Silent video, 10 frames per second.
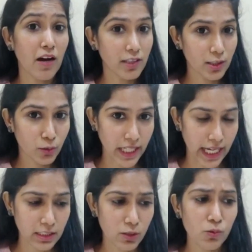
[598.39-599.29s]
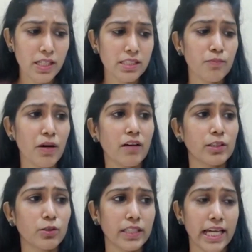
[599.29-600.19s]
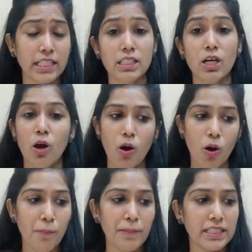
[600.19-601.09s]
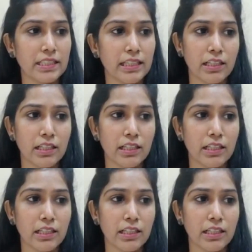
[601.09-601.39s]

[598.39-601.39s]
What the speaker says: power to tax. Who has a power to tax? Obviously,